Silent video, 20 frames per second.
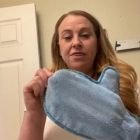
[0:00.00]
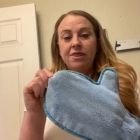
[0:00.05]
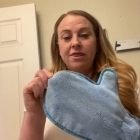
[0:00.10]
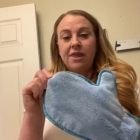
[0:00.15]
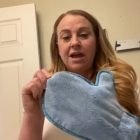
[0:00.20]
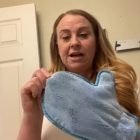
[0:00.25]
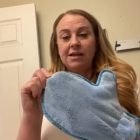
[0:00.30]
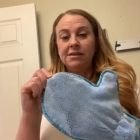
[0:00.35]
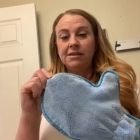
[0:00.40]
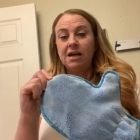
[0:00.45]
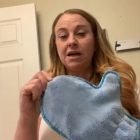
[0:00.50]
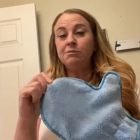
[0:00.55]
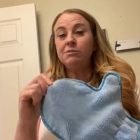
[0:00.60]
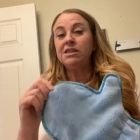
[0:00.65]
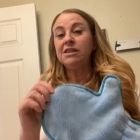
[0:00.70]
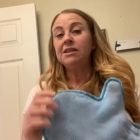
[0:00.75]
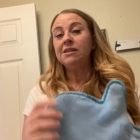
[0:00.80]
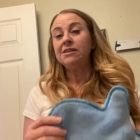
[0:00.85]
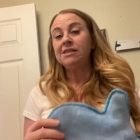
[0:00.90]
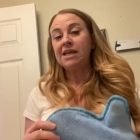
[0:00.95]
that comes
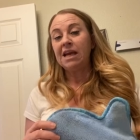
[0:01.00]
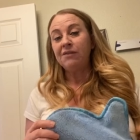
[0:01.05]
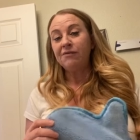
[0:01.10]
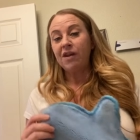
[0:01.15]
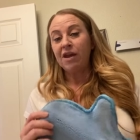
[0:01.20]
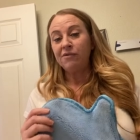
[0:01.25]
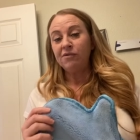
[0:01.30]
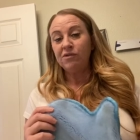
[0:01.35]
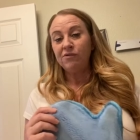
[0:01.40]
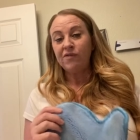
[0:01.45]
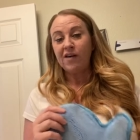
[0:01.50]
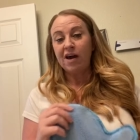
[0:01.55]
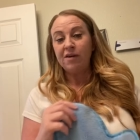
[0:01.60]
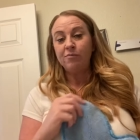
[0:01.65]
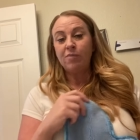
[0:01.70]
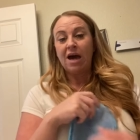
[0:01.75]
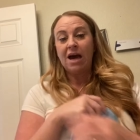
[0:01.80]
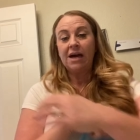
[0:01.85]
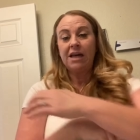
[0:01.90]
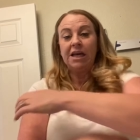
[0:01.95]
in the Safe Haven
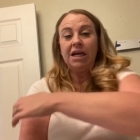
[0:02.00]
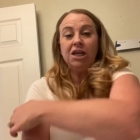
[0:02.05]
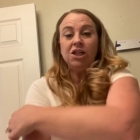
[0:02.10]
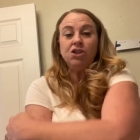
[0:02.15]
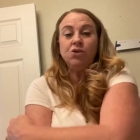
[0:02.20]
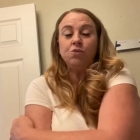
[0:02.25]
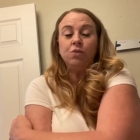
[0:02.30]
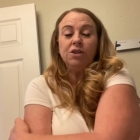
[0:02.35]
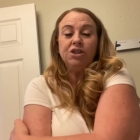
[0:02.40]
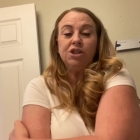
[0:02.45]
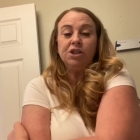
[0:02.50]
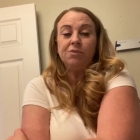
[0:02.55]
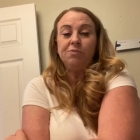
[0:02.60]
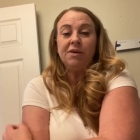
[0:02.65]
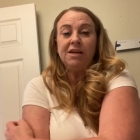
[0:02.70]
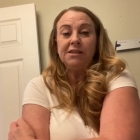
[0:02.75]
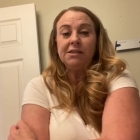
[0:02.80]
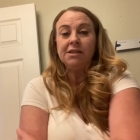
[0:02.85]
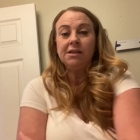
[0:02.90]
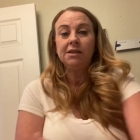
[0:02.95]
5 package, which is
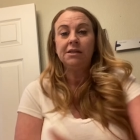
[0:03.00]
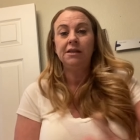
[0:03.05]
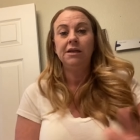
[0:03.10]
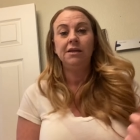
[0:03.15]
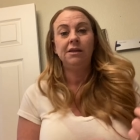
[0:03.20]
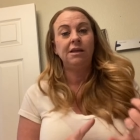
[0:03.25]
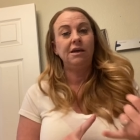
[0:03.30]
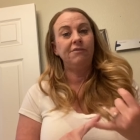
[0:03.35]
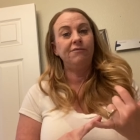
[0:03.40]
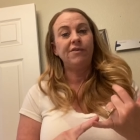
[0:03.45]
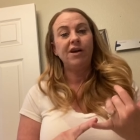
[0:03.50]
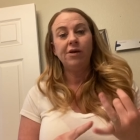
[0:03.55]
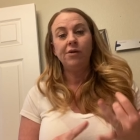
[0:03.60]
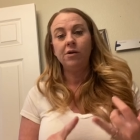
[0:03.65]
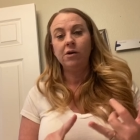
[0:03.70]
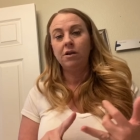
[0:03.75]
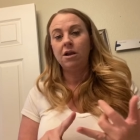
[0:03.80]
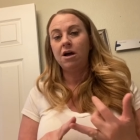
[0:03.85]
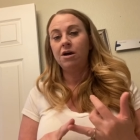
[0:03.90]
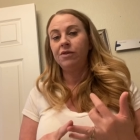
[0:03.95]
basically the
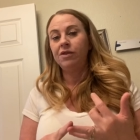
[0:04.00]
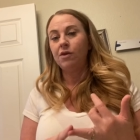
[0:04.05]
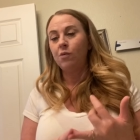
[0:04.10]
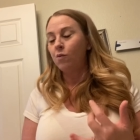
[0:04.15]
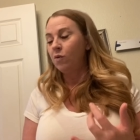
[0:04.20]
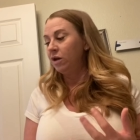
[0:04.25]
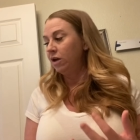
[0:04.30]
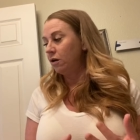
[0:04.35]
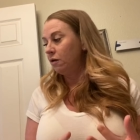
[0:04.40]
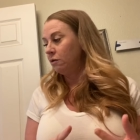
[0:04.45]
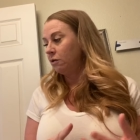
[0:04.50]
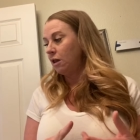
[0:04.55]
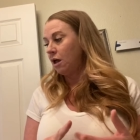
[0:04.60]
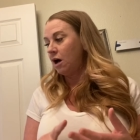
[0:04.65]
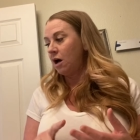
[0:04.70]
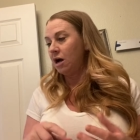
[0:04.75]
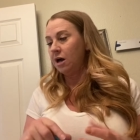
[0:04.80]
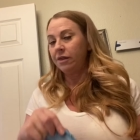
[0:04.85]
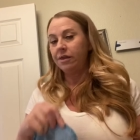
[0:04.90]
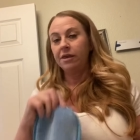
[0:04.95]
EnviroCloth, the window
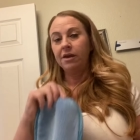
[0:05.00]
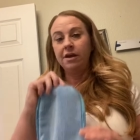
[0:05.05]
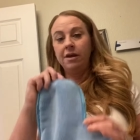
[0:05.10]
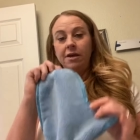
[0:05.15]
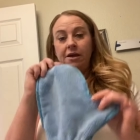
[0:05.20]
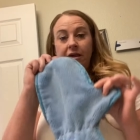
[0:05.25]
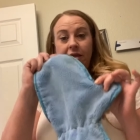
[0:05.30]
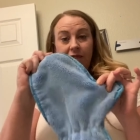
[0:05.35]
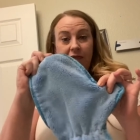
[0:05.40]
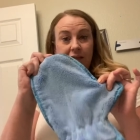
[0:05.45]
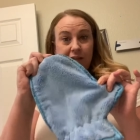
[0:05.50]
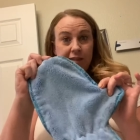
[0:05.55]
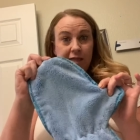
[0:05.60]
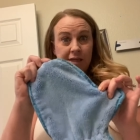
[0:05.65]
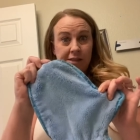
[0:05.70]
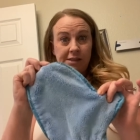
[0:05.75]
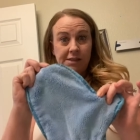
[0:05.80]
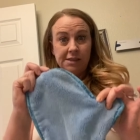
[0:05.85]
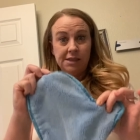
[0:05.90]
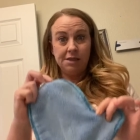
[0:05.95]
cloth, the
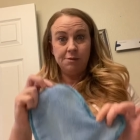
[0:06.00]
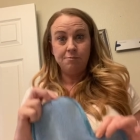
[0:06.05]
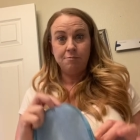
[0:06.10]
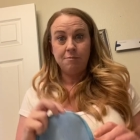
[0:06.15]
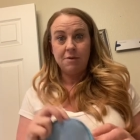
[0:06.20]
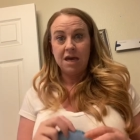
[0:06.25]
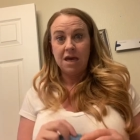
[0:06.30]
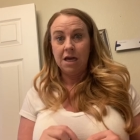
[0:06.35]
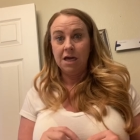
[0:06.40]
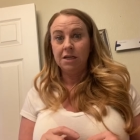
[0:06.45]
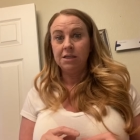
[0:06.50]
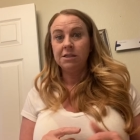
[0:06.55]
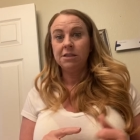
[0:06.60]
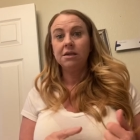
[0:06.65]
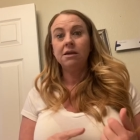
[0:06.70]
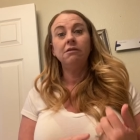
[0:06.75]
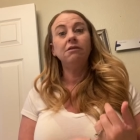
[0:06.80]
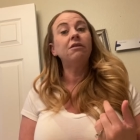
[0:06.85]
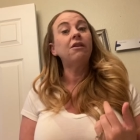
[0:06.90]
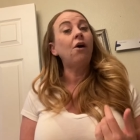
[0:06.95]
dusting
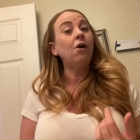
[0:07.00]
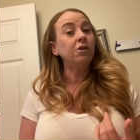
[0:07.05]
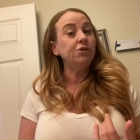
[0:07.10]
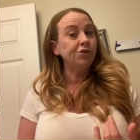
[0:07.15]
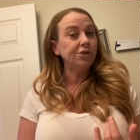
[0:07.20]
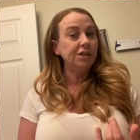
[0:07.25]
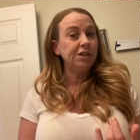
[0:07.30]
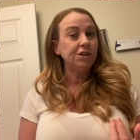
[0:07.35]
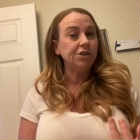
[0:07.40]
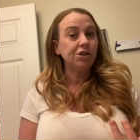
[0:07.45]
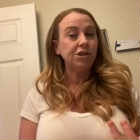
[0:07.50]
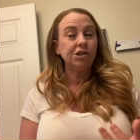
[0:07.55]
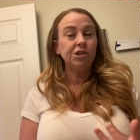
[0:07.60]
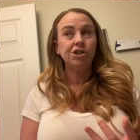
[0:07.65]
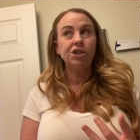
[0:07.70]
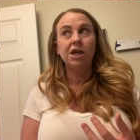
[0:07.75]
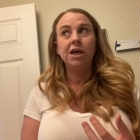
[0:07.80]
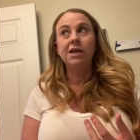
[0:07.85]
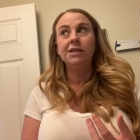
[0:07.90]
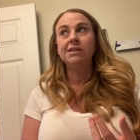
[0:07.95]
mitt, laundry
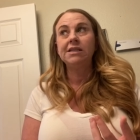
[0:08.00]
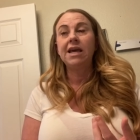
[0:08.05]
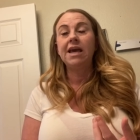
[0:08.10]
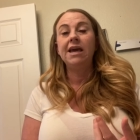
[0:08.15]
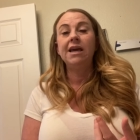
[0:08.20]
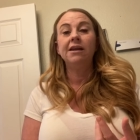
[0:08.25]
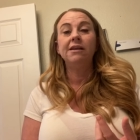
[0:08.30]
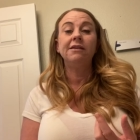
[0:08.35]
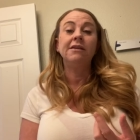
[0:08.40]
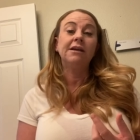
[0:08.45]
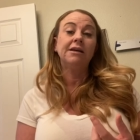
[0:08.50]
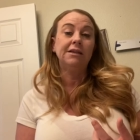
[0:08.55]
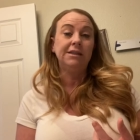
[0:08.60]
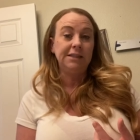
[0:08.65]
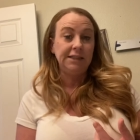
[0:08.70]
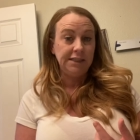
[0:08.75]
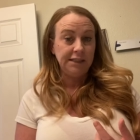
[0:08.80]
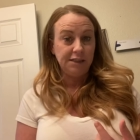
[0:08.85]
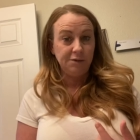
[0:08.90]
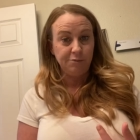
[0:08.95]
detergent, and the
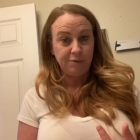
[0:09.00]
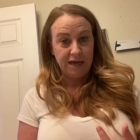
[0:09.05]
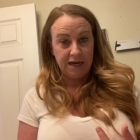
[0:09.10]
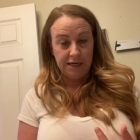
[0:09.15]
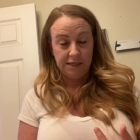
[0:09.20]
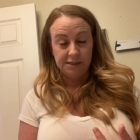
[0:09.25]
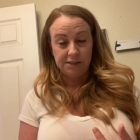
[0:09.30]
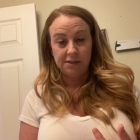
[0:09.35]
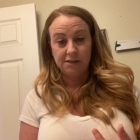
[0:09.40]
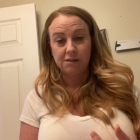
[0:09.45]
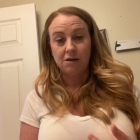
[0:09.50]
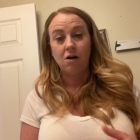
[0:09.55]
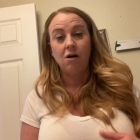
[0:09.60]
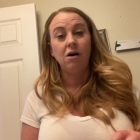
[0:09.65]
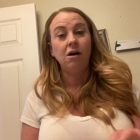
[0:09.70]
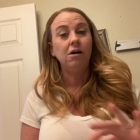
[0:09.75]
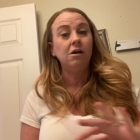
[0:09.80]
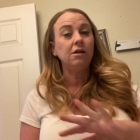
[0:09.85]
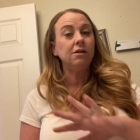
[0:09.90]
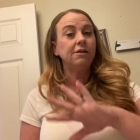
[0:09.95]
cleaning paste.
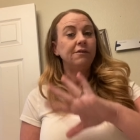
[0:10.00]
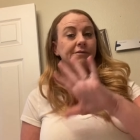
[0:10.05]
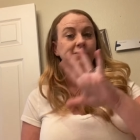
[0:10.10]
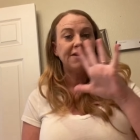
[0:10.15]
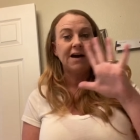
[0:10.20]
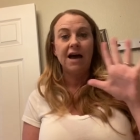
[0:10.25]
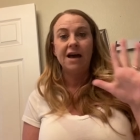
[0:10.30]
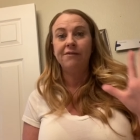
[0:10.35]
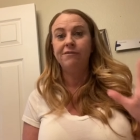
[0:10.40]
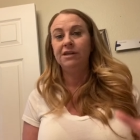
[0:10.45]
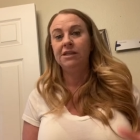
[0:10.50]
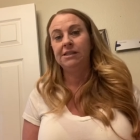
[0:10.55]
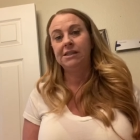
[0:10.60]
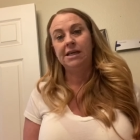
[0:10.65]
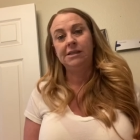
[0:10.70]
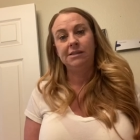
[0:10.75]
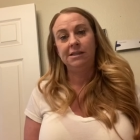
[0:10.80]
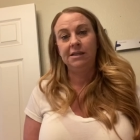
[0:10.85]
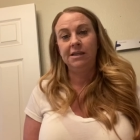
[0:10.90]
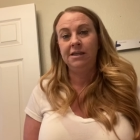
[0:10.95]
All the five
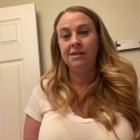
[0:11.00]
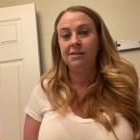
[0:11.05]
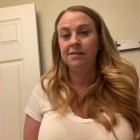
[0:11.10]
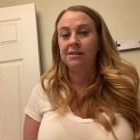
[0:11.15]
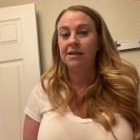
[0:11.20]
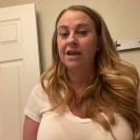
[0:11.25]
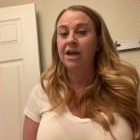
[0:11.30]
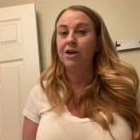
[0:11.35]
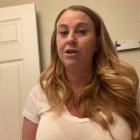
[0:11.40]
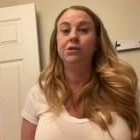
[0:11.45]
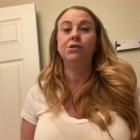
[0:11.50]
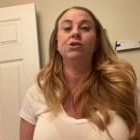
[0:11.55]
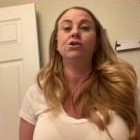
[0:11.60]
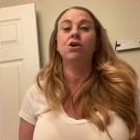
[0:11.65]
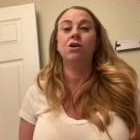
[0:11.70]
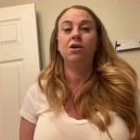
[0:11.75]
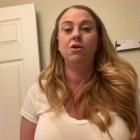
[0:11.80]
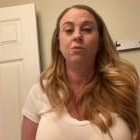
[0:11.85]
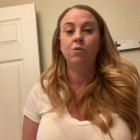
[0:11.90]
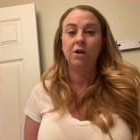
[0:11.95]
necessities to get you
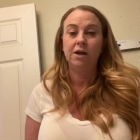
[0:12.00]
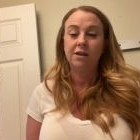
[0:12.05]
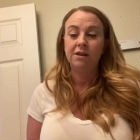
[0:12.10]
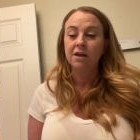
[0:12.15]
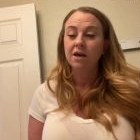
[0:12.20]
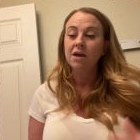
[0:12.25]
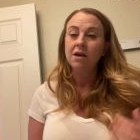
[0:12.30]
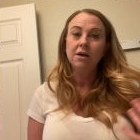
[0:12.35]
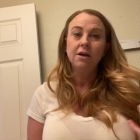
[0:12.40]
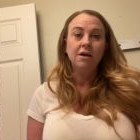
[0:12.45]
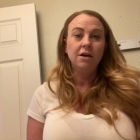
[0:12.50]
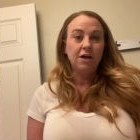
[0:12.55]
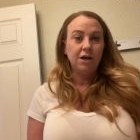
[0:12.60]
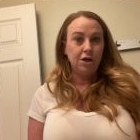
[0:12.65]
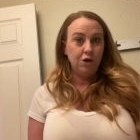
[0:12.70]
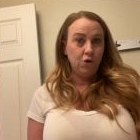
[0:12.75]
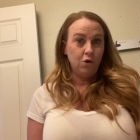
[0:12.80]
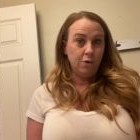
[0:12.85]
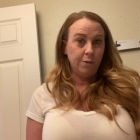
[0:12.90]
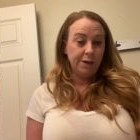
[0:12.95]
started with a
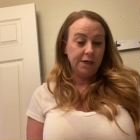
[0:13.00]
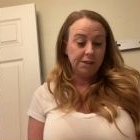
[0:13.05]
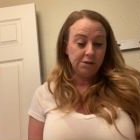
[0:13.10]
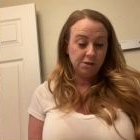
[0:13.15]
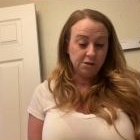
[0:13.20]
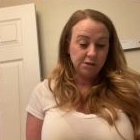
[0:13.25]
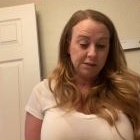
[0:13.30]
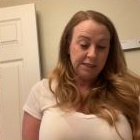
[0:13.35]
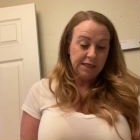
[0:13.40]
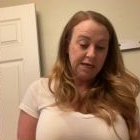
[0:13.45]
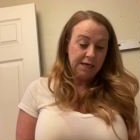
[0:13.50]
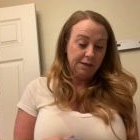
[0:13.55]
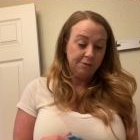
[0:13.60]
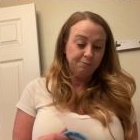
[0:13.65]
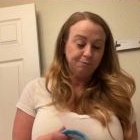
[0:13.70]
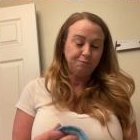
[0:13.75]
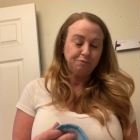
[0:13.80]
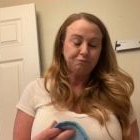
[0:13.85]
Norwex clean.